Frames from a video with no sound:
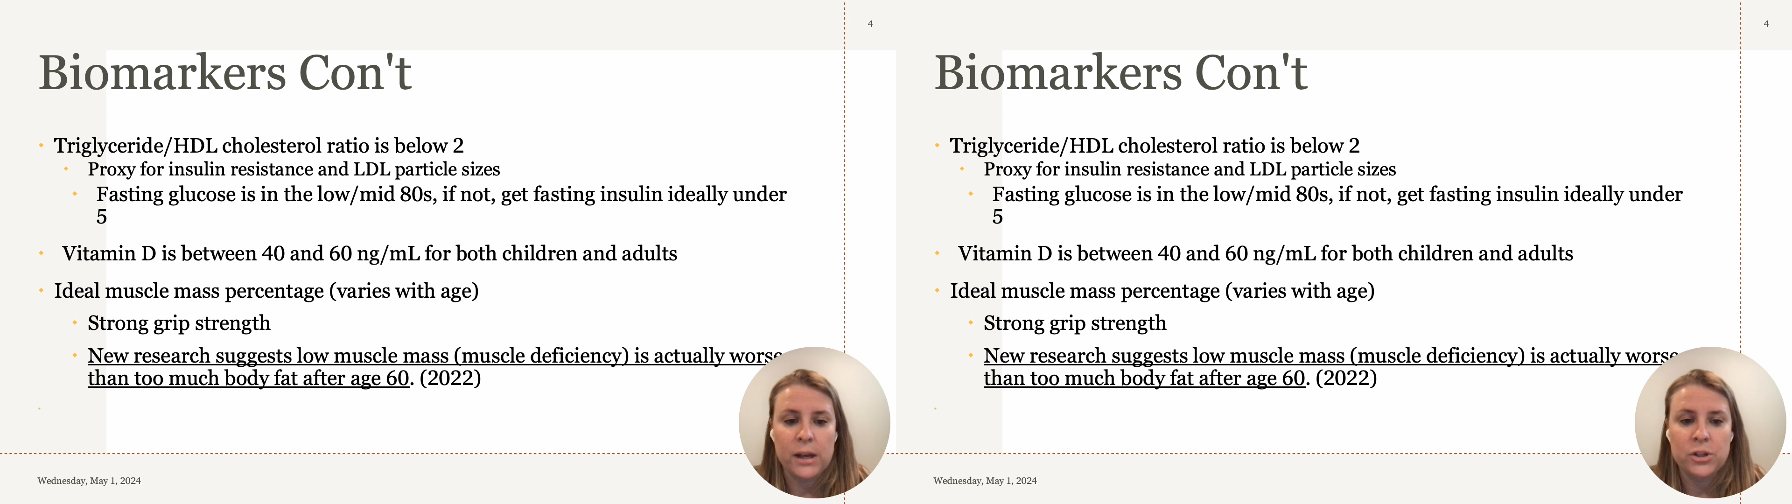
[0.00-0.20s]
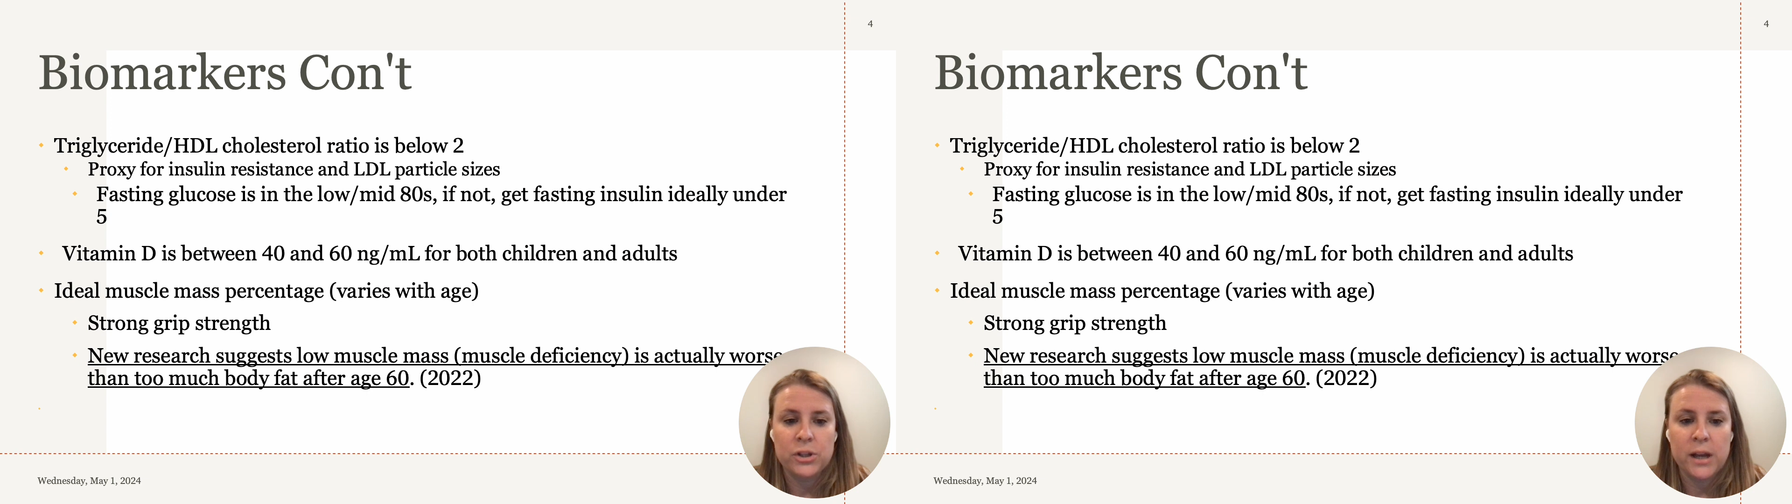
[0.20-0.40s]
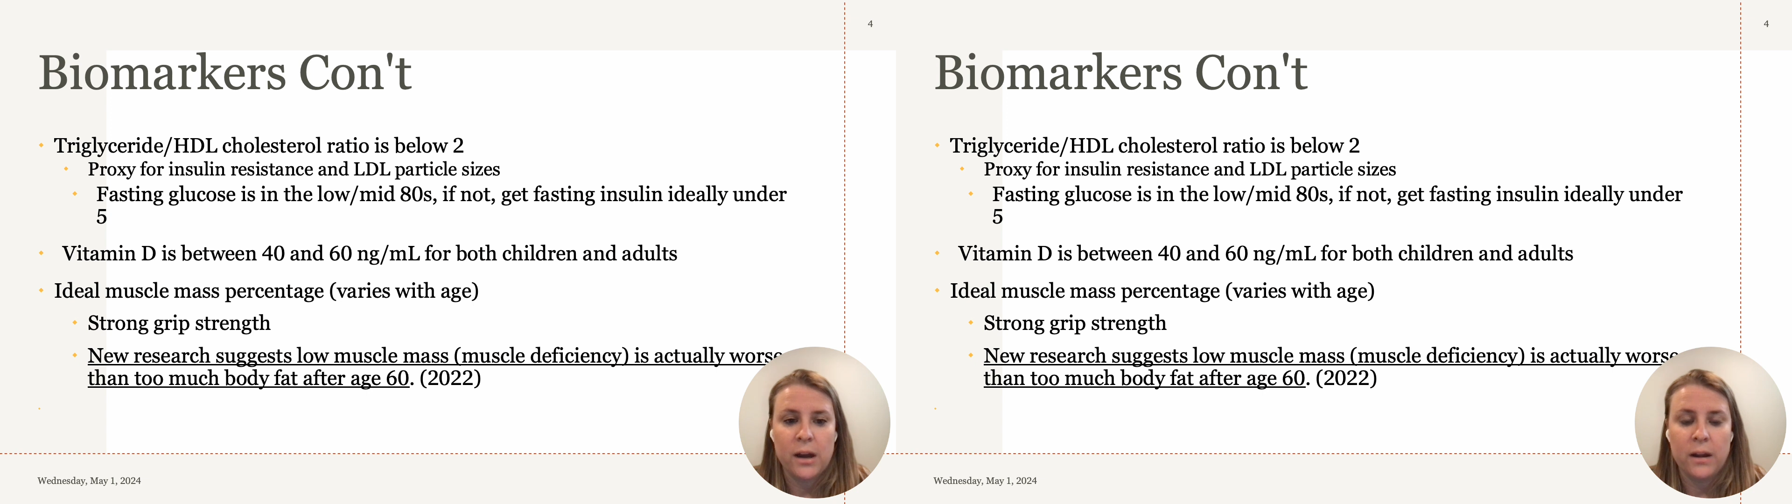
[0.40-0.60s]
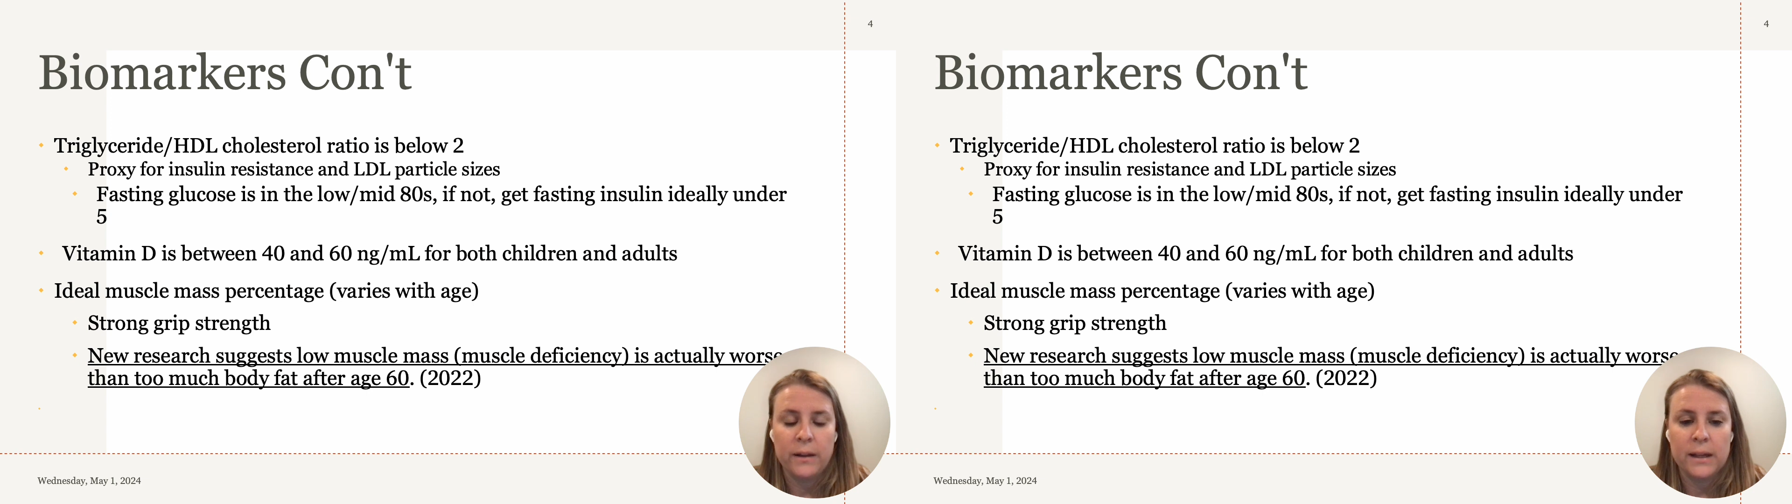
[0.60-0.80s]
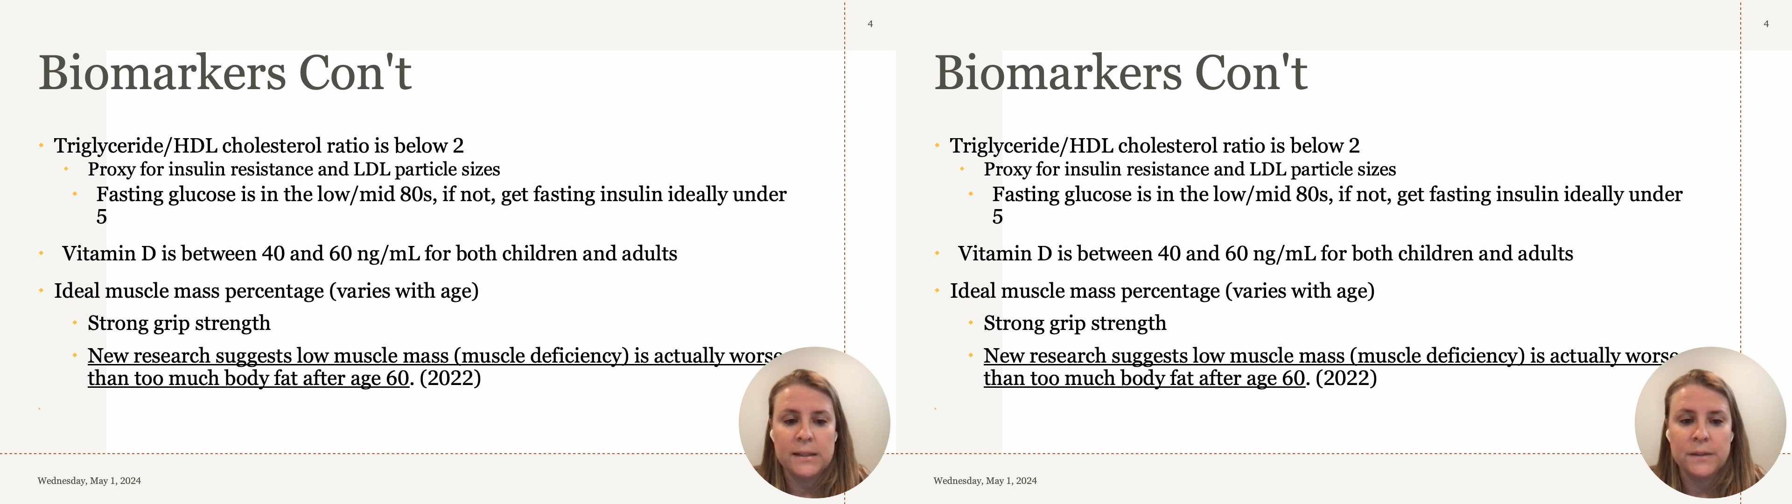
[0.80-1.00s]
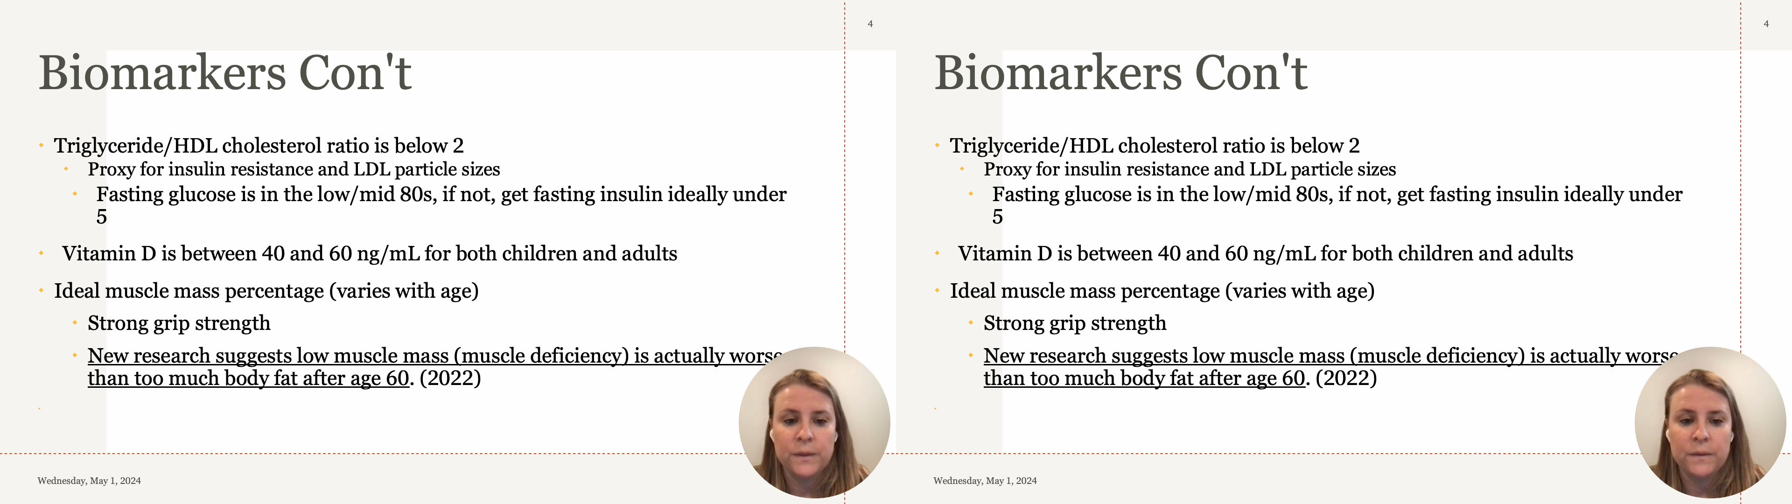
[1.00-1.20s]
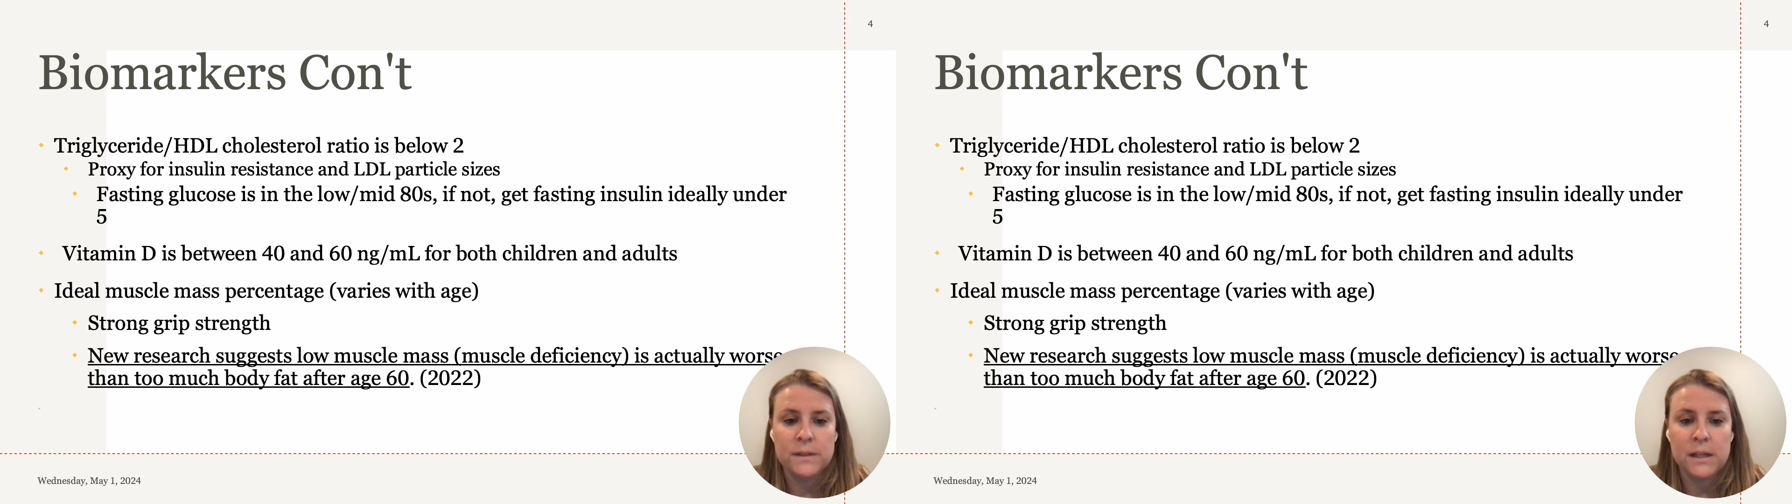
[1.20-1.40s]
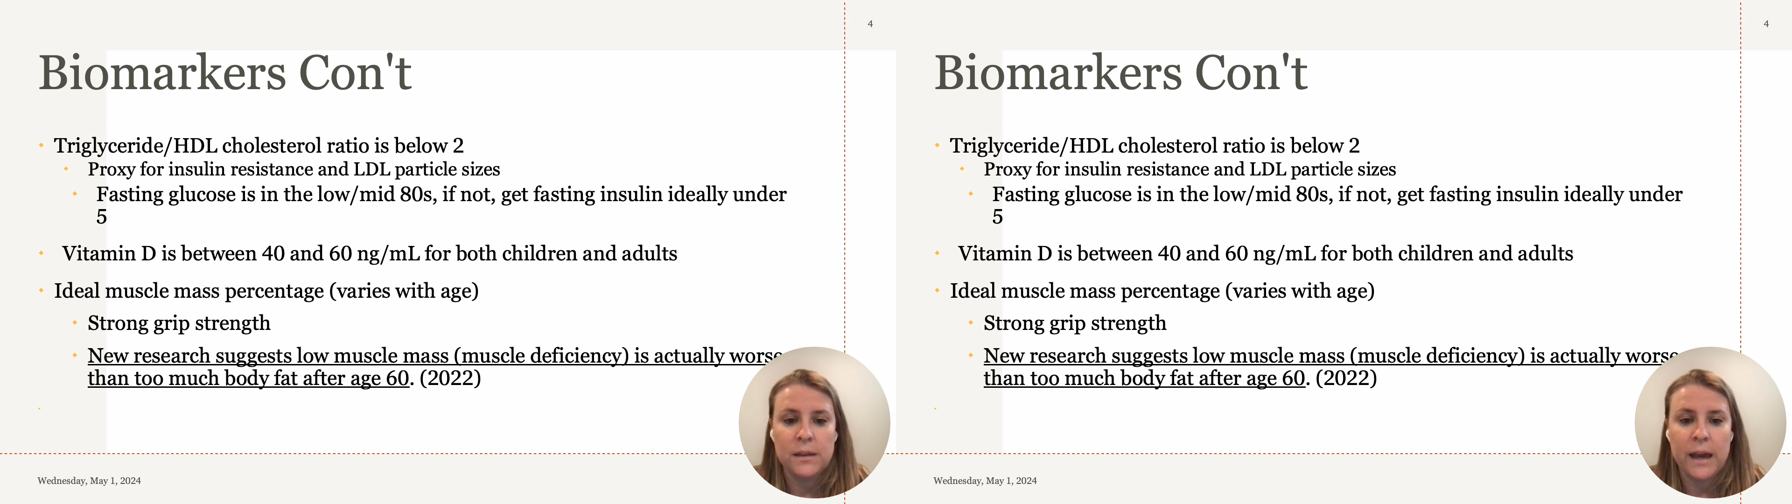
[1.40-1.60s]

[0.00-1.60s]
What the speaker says: HDL is 50,